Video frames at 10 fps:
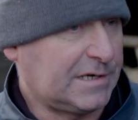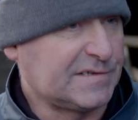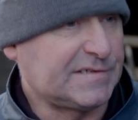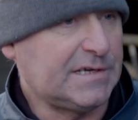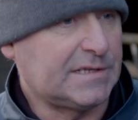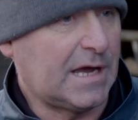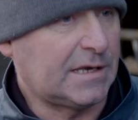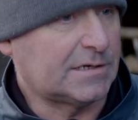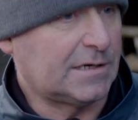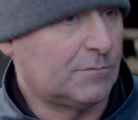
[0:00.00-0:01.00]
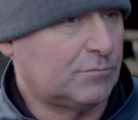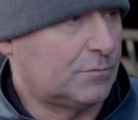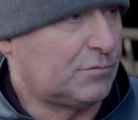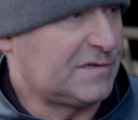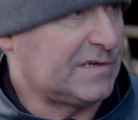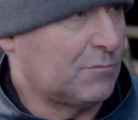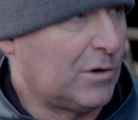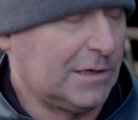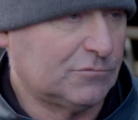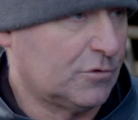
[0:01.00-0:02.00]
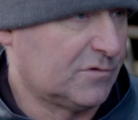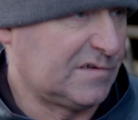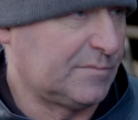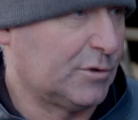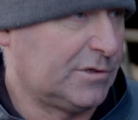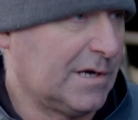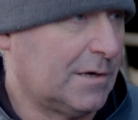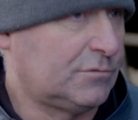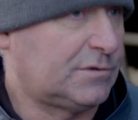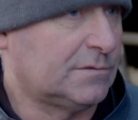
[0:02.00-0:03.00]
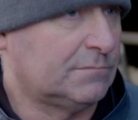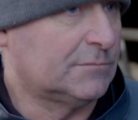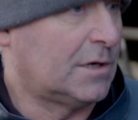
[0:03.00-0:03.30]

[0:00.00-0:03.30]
can see that. Um, we see wild roses budding out in